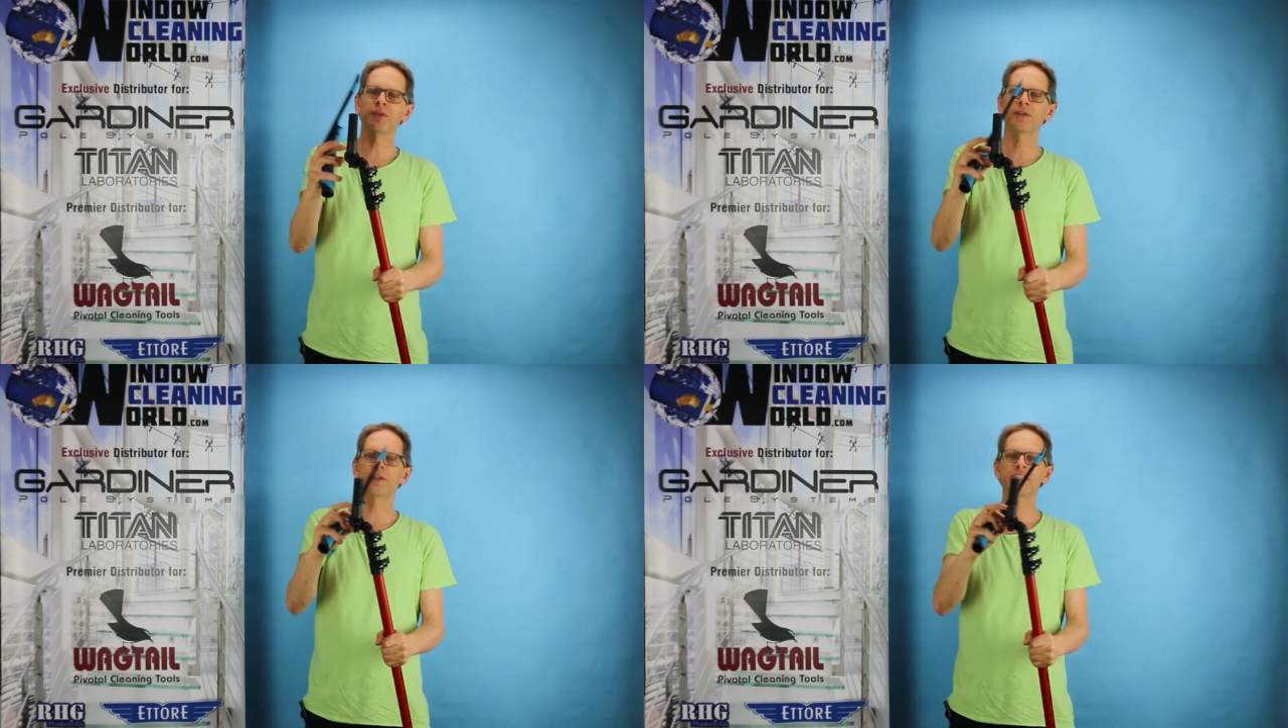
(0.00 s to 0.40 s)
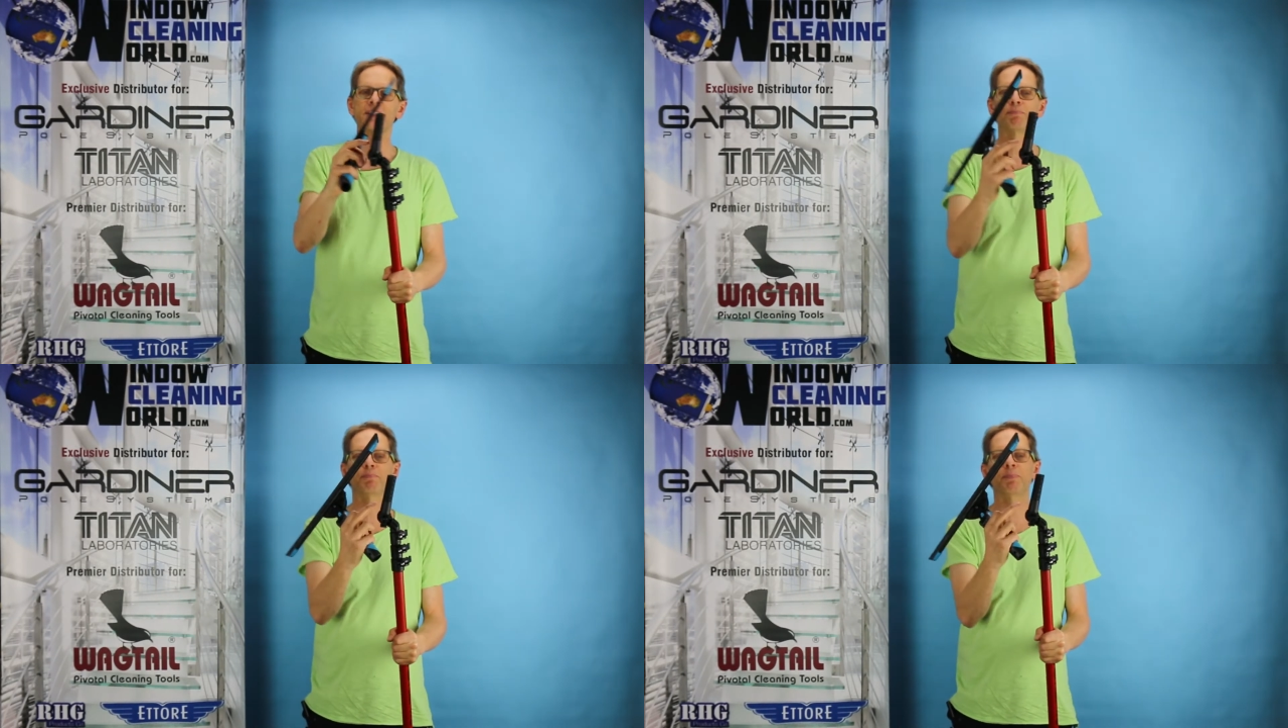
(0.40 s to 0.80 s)
this
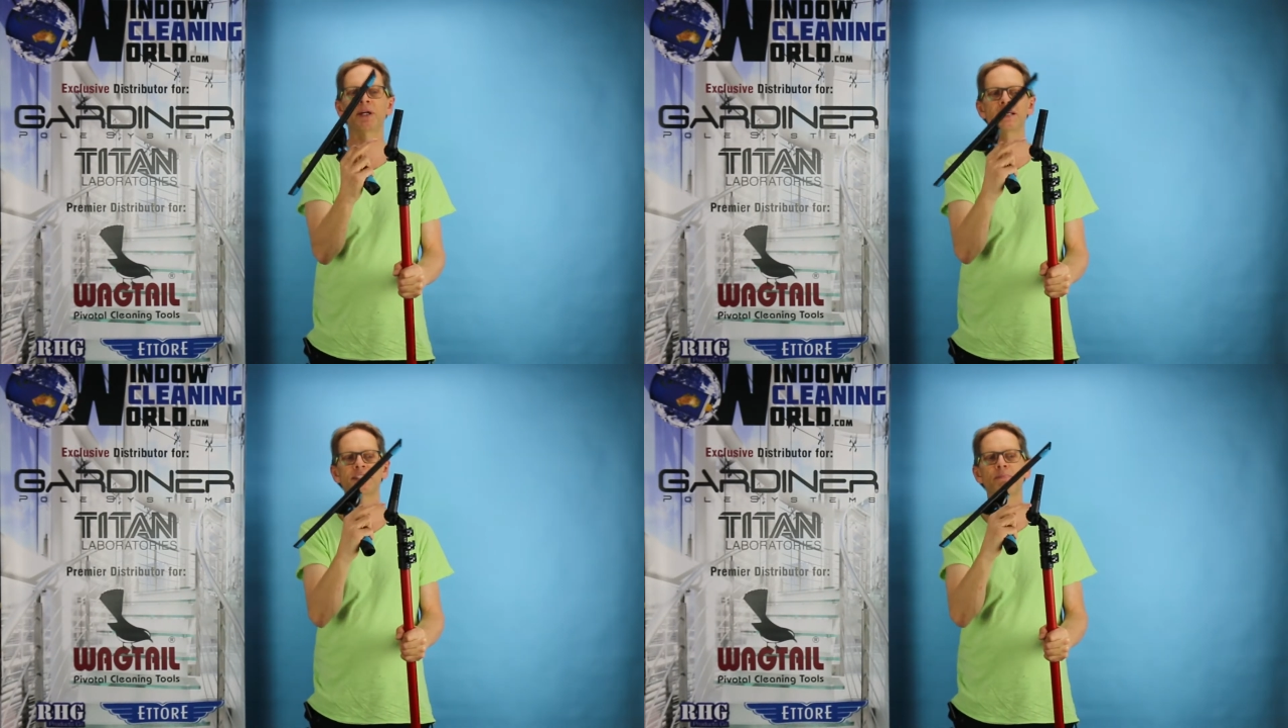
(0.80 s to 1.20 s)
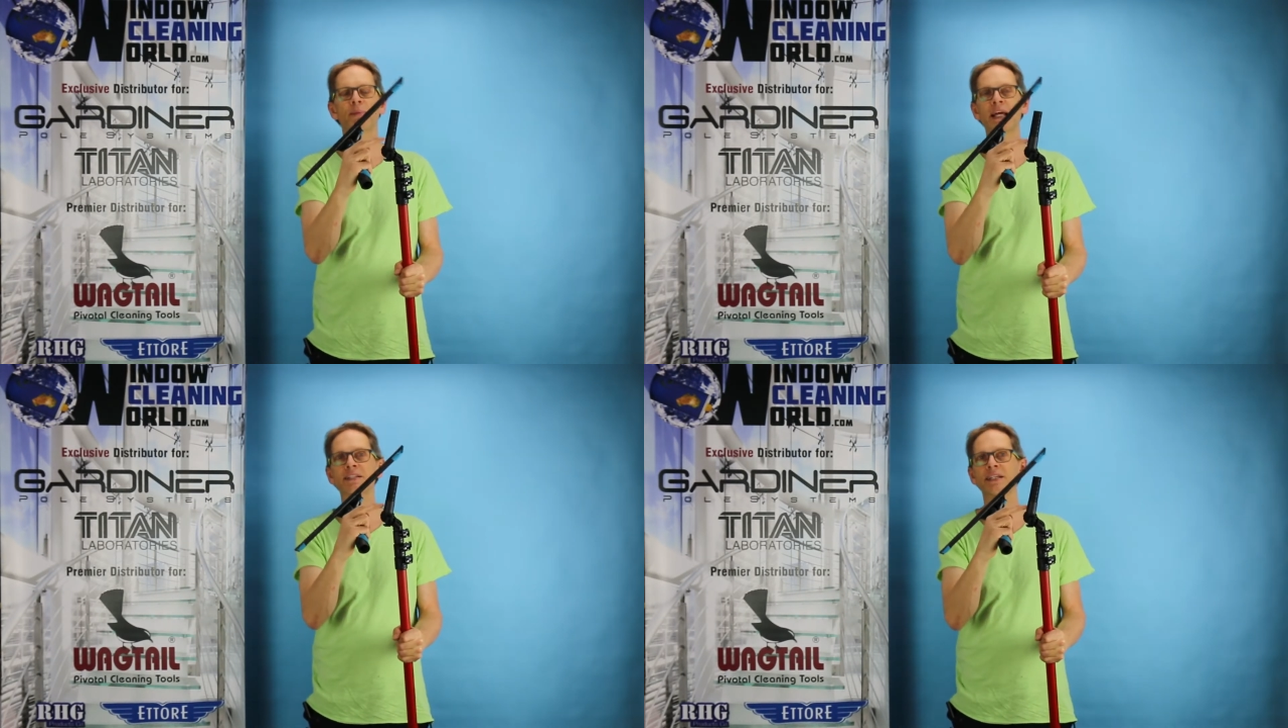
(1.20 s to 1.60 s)
piece of
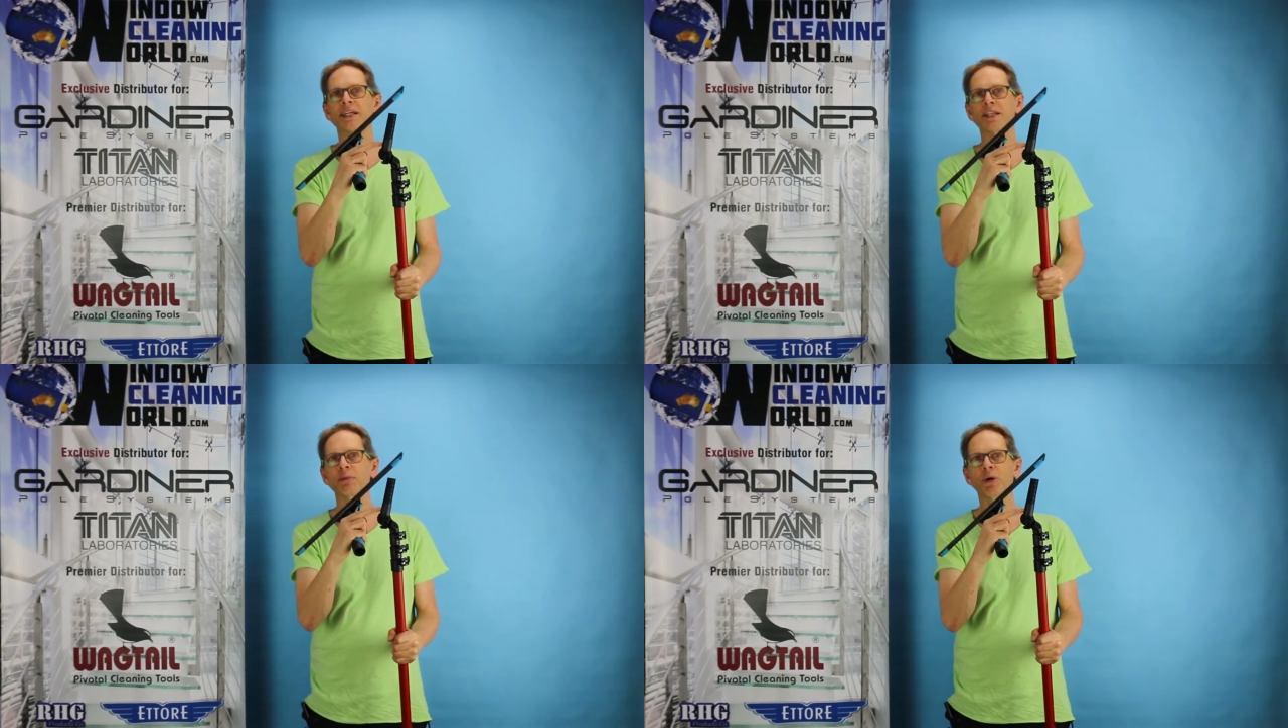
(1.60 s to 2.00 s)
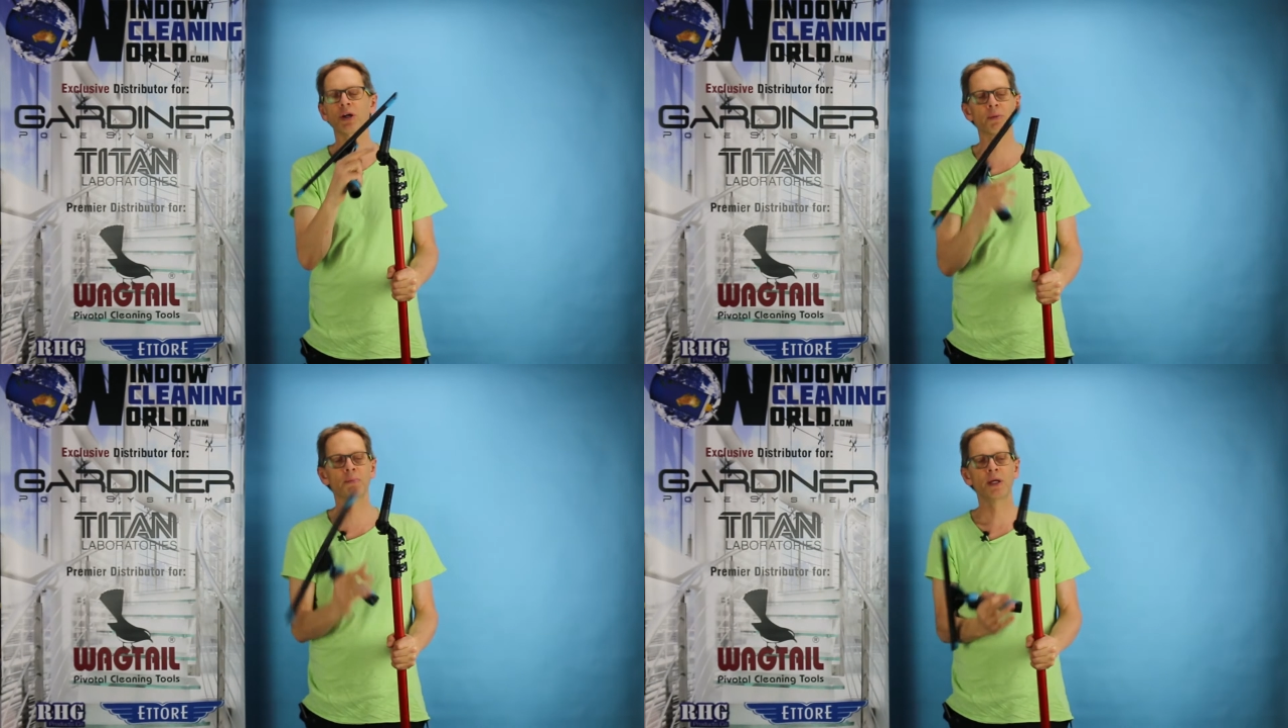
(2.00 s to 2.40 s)
plastic at the
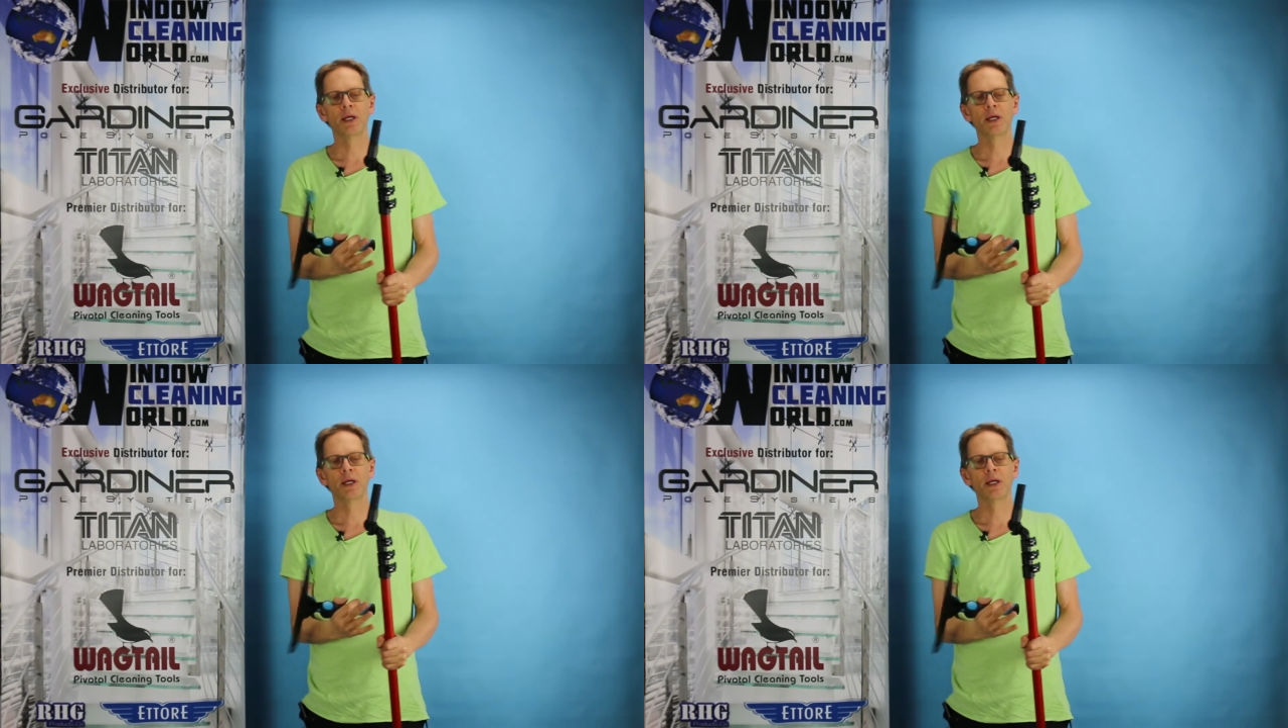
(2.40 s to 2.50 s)
bottom